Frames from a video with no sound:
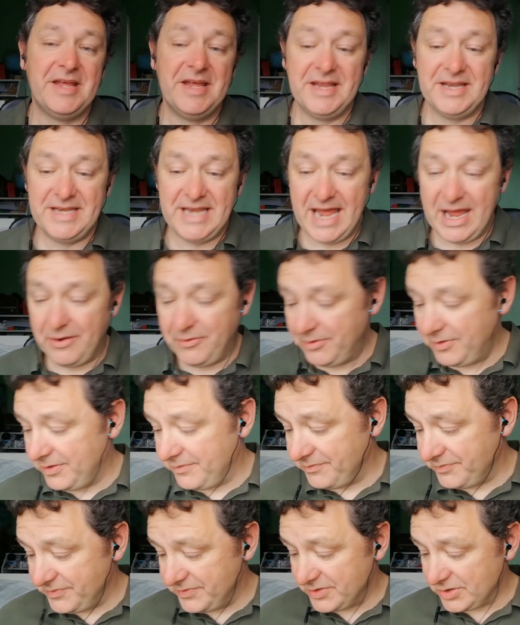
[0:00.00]
Now,
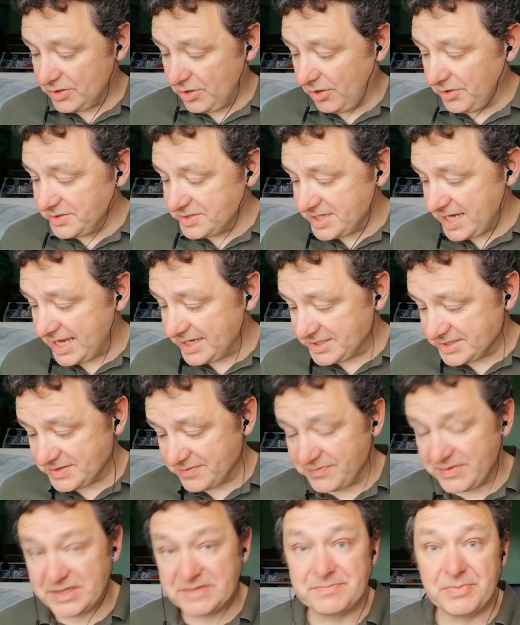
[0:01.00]
the contents of
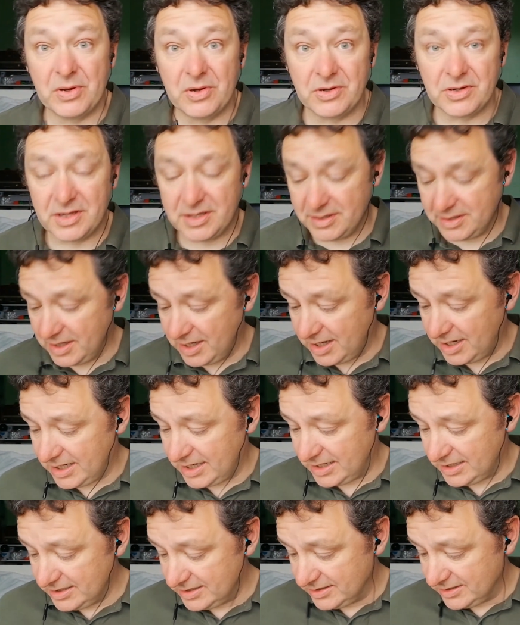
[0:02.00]
this book
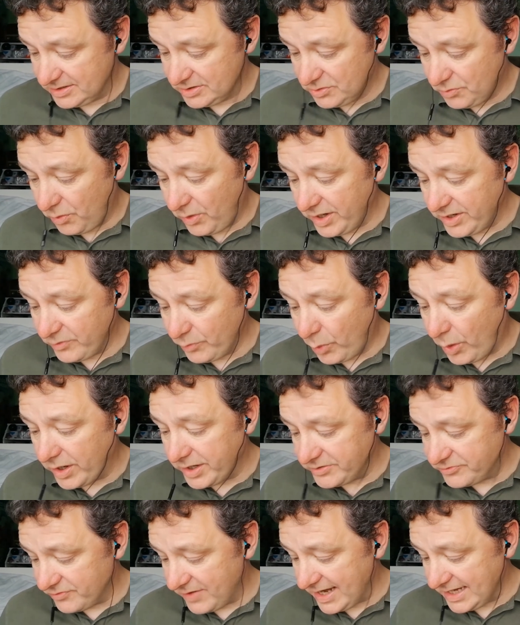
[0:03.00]
are quite
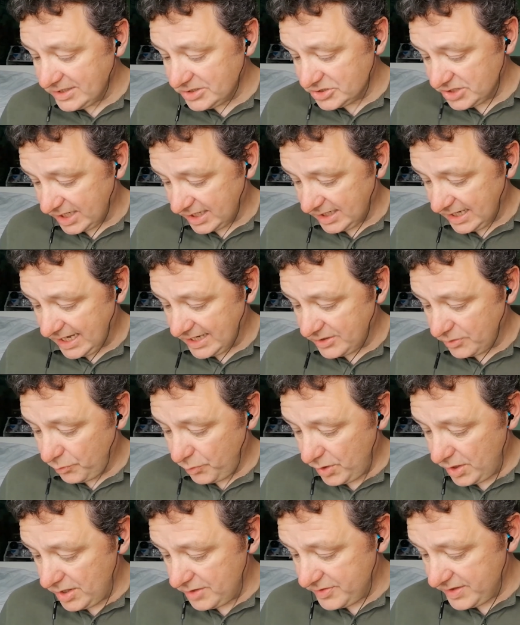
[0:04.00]
wide-ranging and are
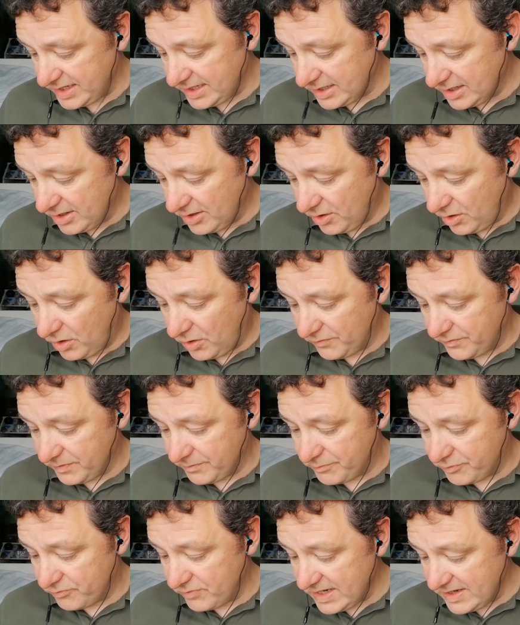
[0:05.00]
worthy of
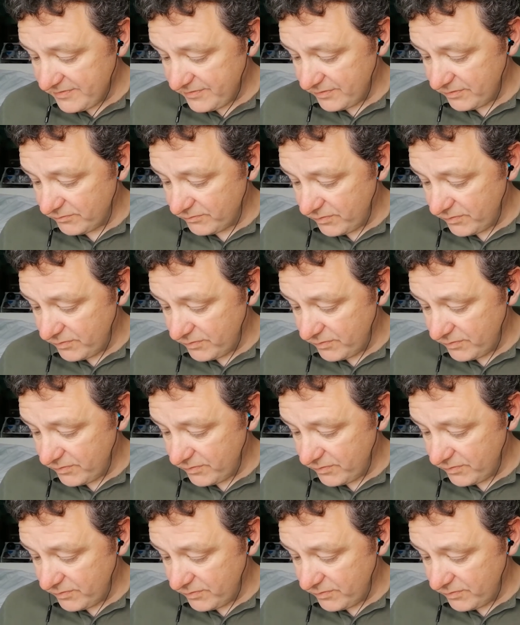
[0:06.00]
brief,